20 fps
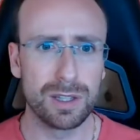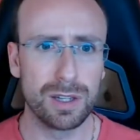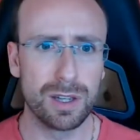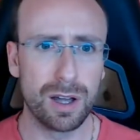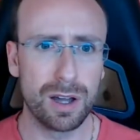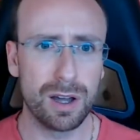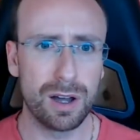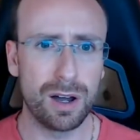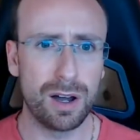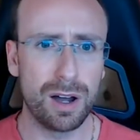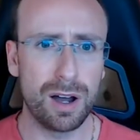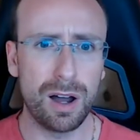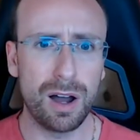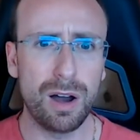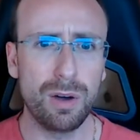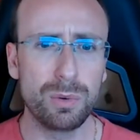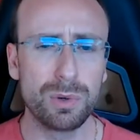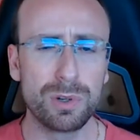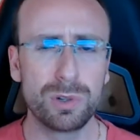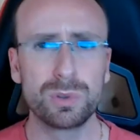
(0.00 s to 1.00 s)
I
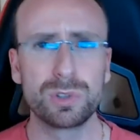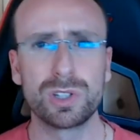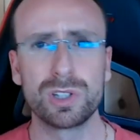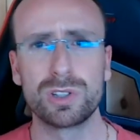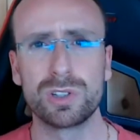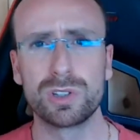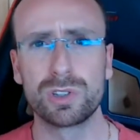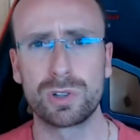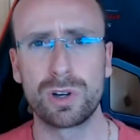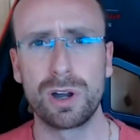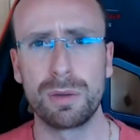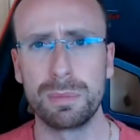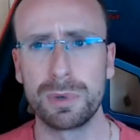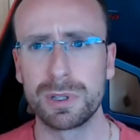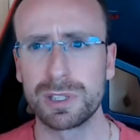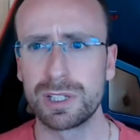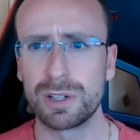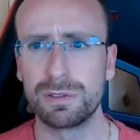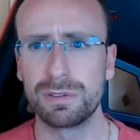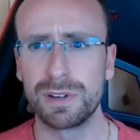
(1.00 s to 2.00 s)
would also describe
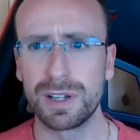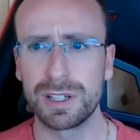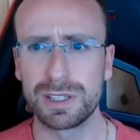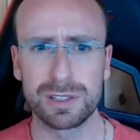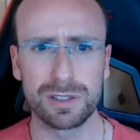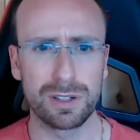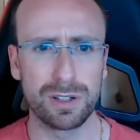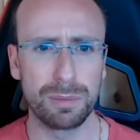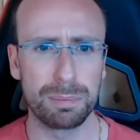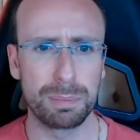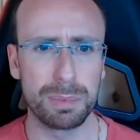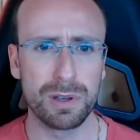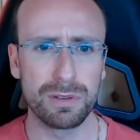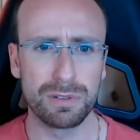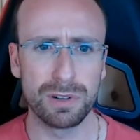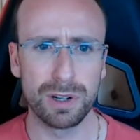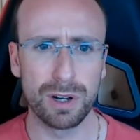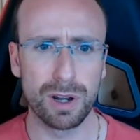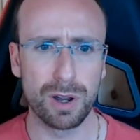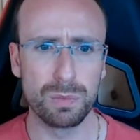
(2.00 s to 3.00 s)
myself as a bit of a
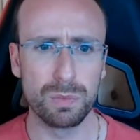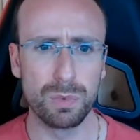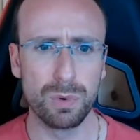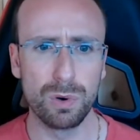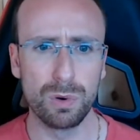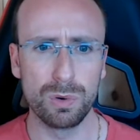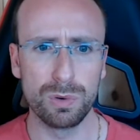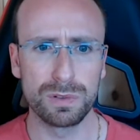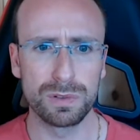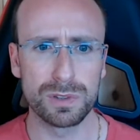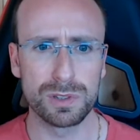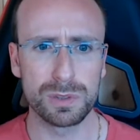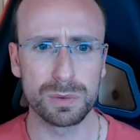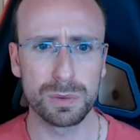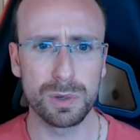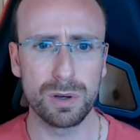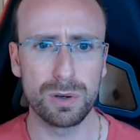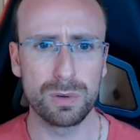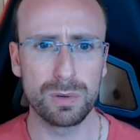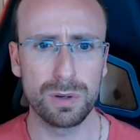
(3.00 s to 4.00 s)
lone wolf as well.